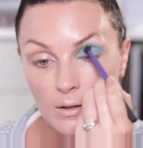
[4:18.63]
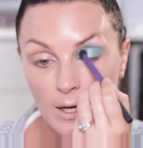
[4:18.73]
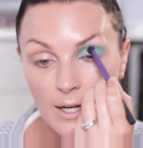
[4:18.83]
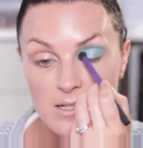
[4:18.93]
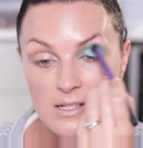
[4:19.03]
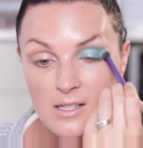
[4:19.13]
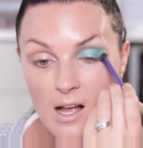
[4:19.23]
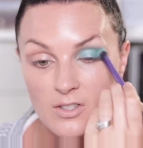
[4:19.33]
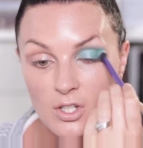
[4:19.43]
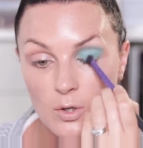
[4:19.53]
I had
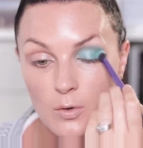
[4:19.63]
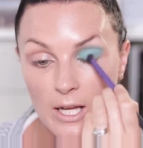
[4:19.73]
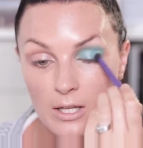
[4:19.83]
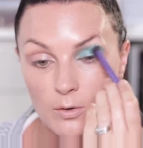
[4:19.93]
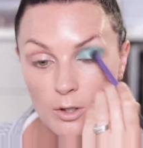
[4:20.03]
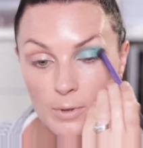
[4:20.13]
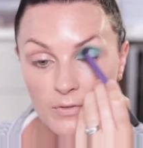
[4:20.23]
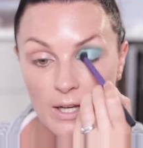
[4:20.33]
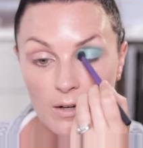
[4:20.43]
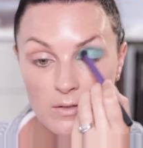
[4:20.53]
such a great group
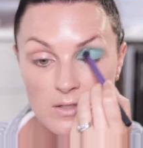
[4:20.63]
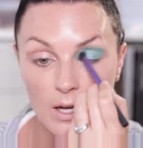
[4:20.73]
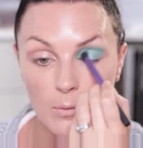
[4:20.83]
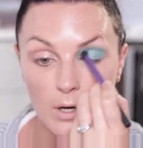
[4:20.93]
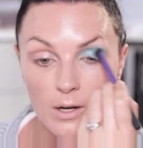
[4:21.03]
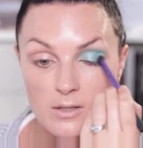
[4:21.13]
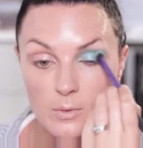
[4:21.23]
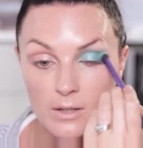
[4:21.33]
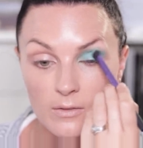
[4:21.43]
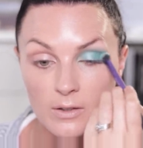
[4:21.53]
of girls that I worked
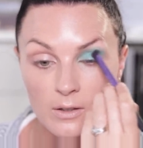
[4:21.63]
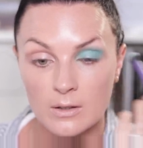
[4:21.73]
with.